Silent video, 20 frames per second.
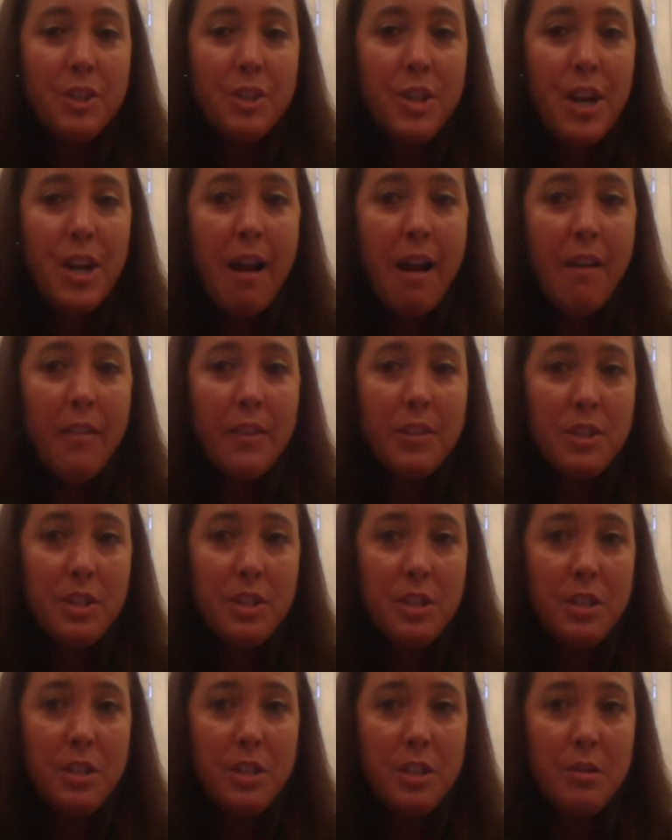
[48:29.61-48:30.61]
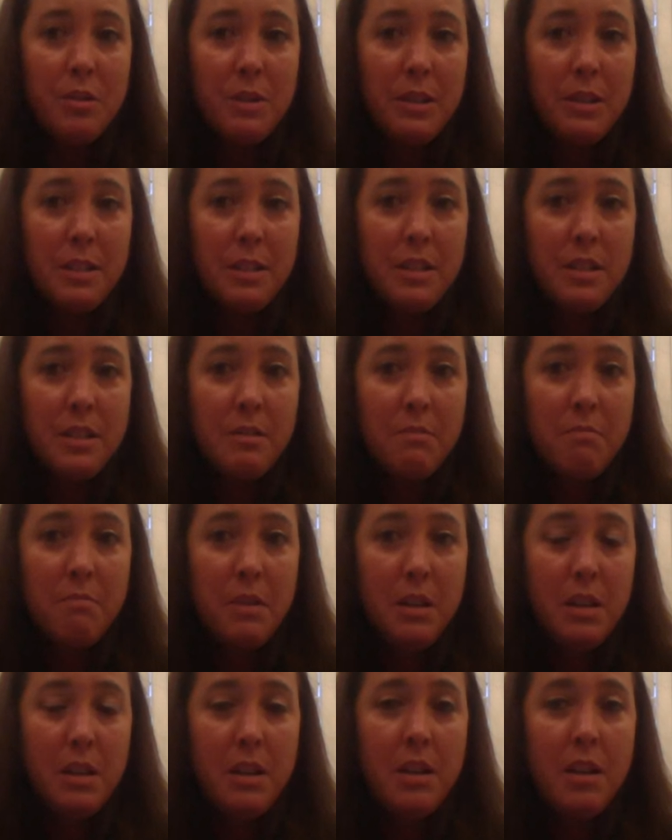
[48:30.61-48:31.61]
challenge to you is to
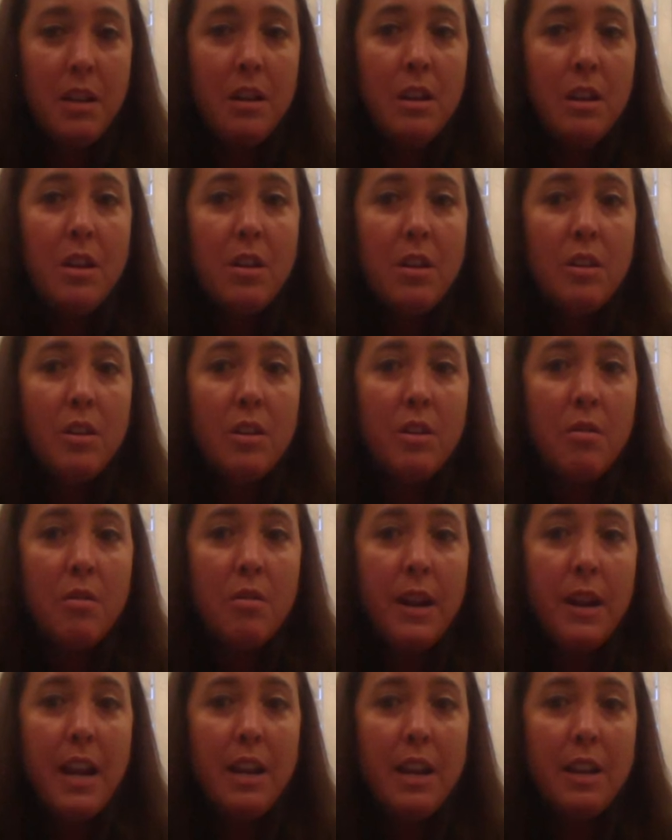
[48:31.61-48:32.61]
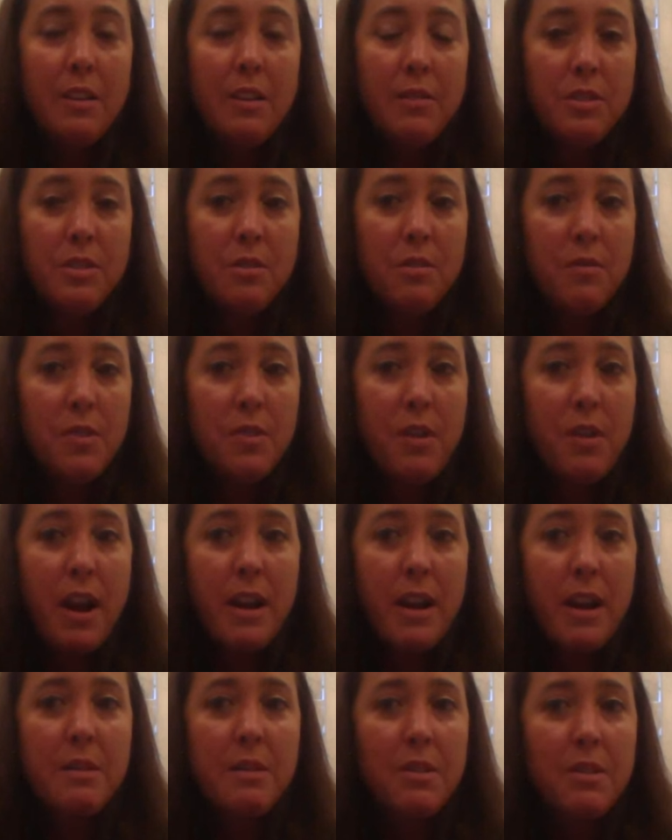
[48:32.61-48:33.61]
be creative. So if you're
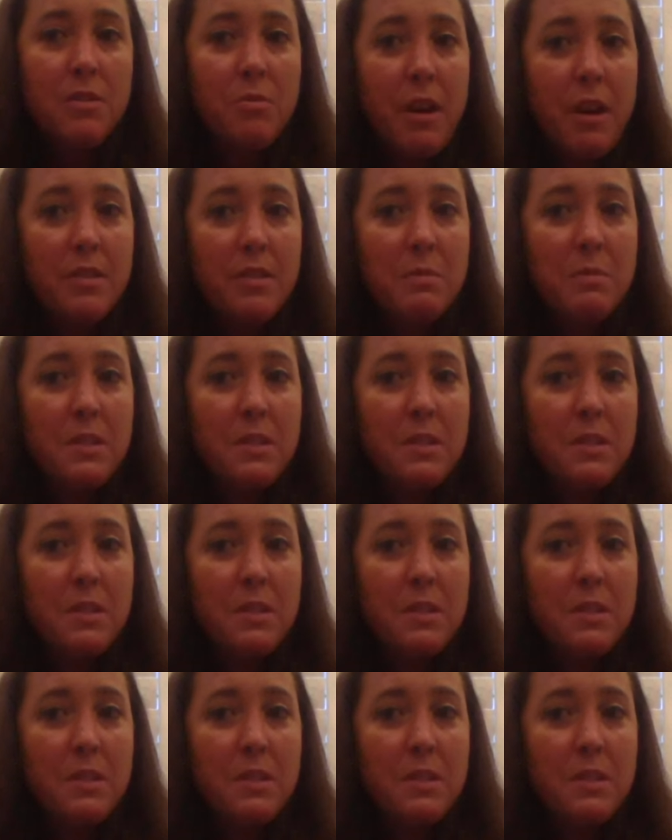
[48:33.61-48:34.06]
asking me, do I have